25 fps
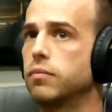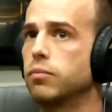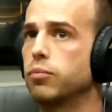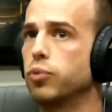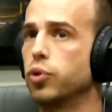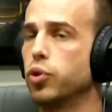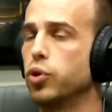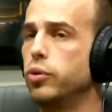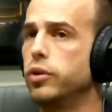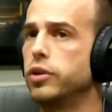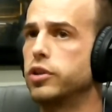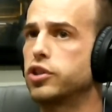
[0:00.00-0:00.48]

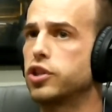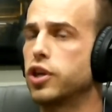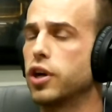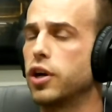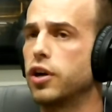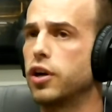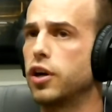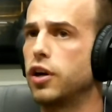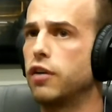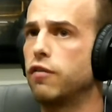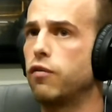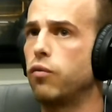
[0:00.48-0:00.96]
Blue Ridge
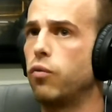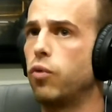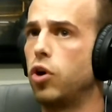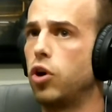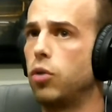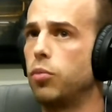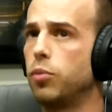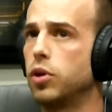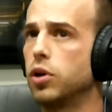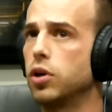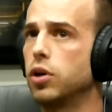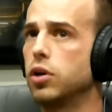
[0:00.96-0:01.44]
Cutoff,
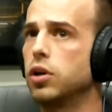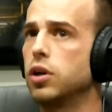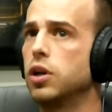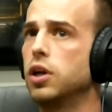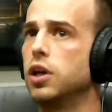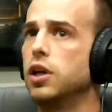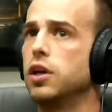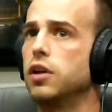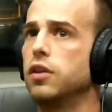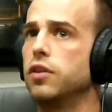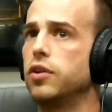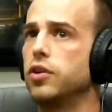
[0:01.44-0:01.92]
Walmart,
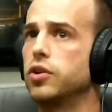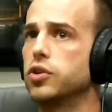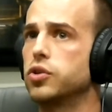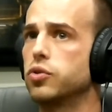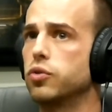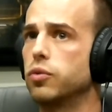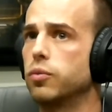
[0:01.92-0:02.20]
there's a